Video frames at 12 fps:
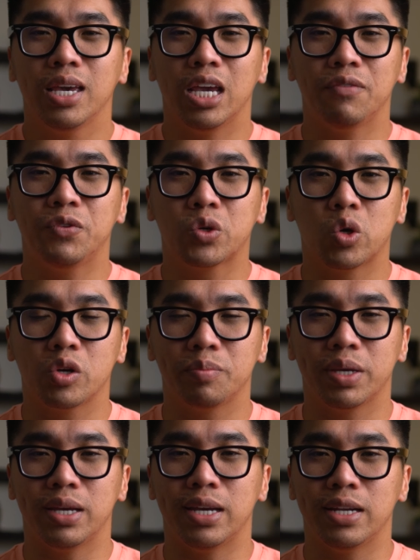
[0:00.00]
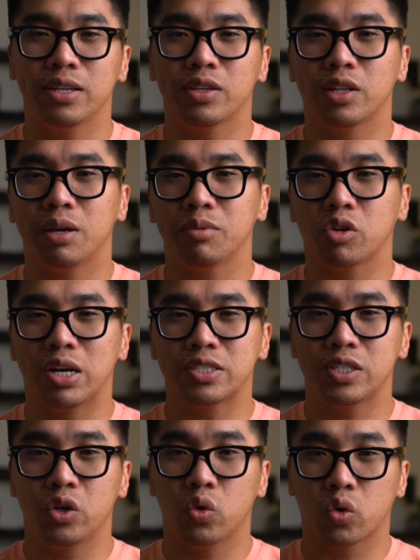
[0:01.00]
If you're going to be eating the lemongrass
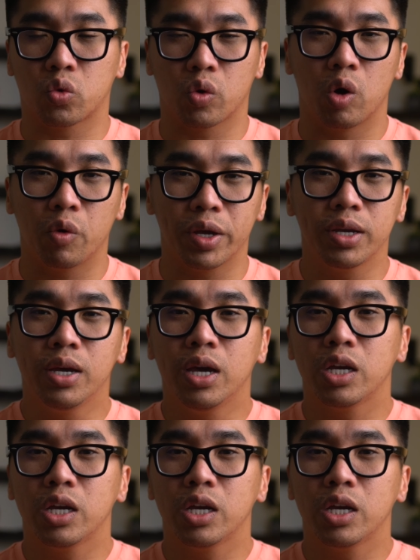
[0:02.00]
that you're growing,